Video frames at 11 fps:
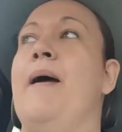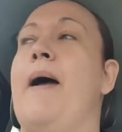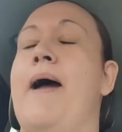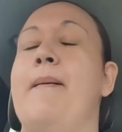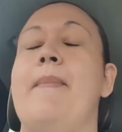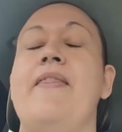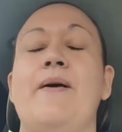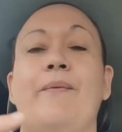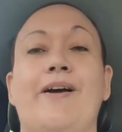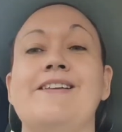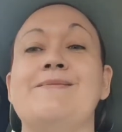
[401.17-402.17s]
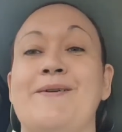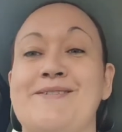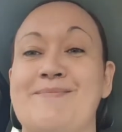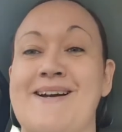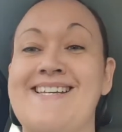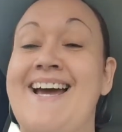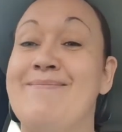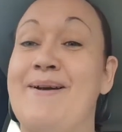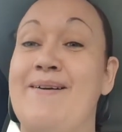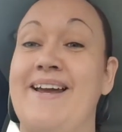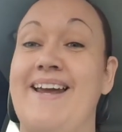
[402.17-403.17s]
And then when I spoke to my dad
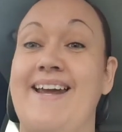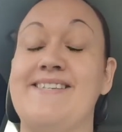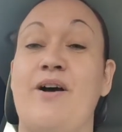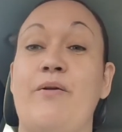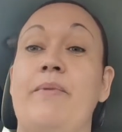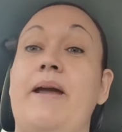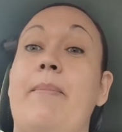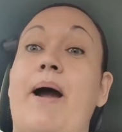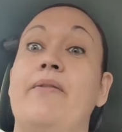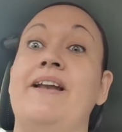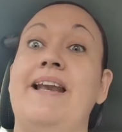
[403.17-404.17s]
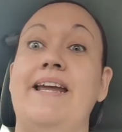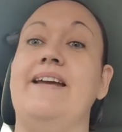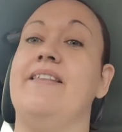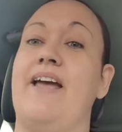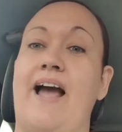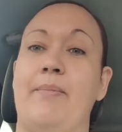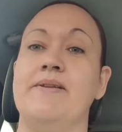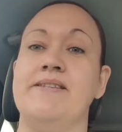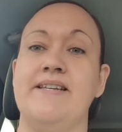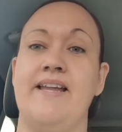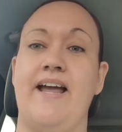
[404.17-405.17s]
about it, he told me about the leak that
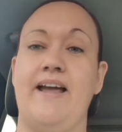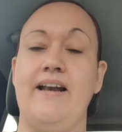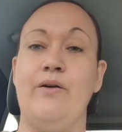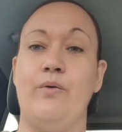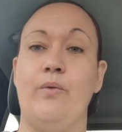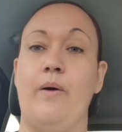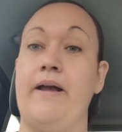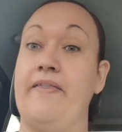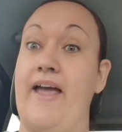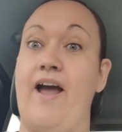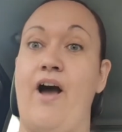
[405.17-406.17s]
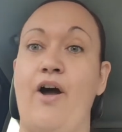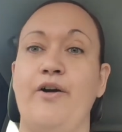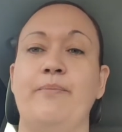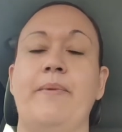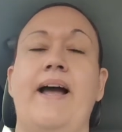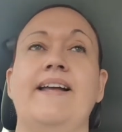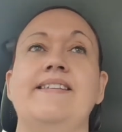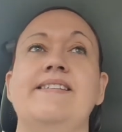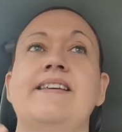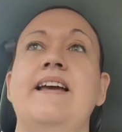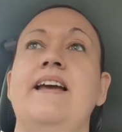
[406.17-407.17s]
happened in their home,
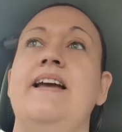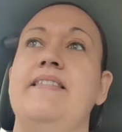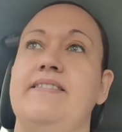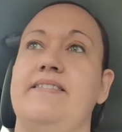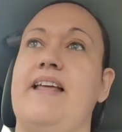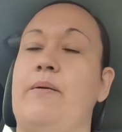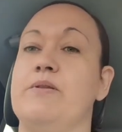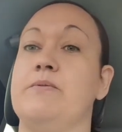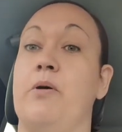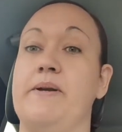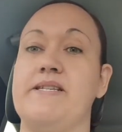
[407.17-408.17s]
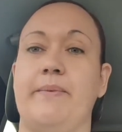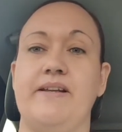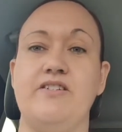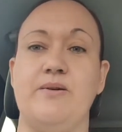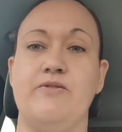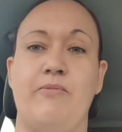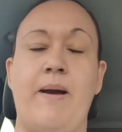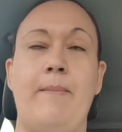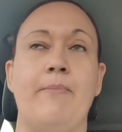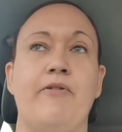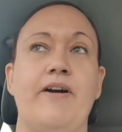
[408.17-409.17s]
and that was probably something that she was
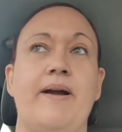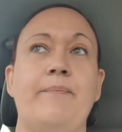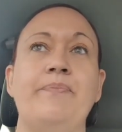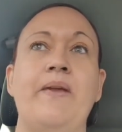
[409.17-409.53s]
remembering.